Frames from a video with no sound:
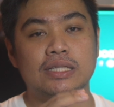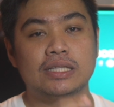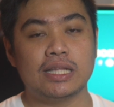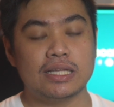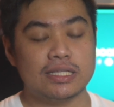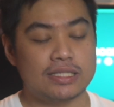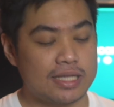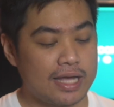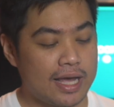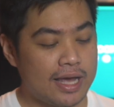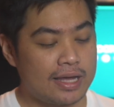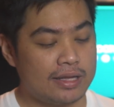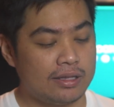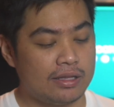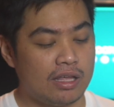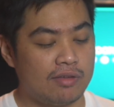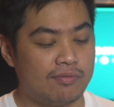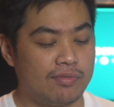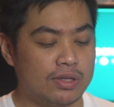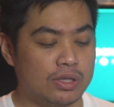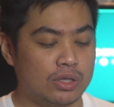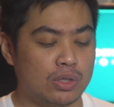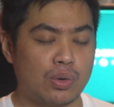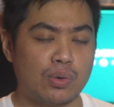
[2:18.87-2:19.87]
design,
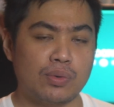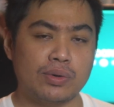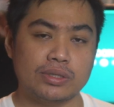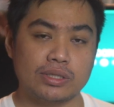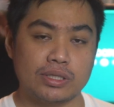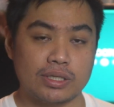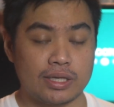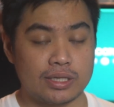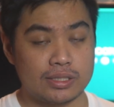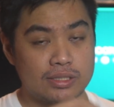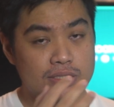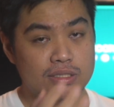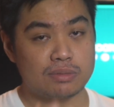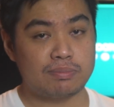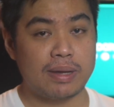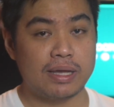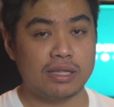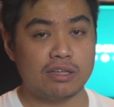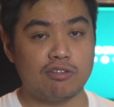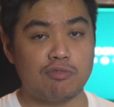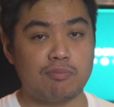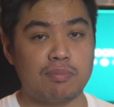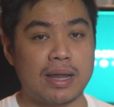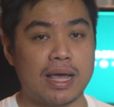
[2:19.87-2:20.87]
even though it's
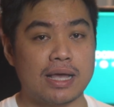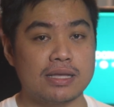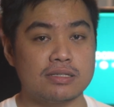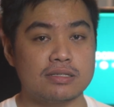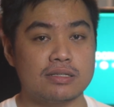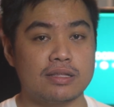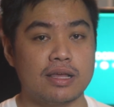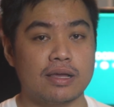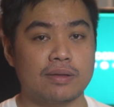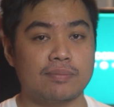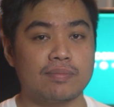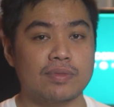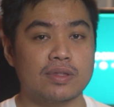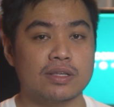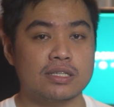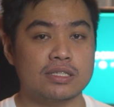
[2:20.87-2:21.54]
made of plastic,